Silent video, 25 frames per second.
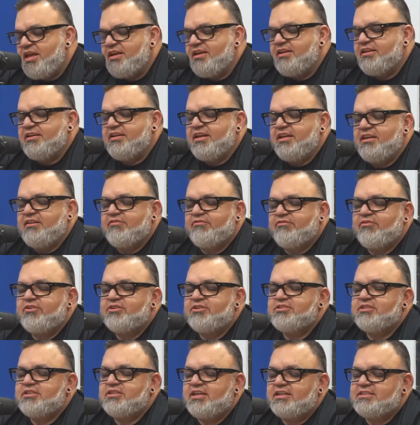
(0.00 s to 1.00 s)
And the
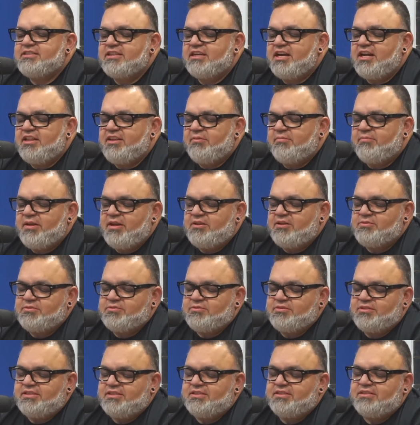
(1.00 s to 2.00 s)
first thing I said out of their mouths was,
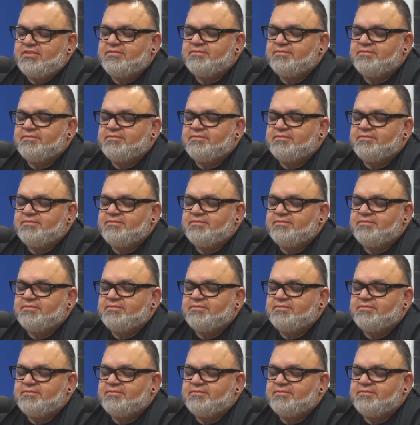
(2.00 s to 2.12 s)
listen,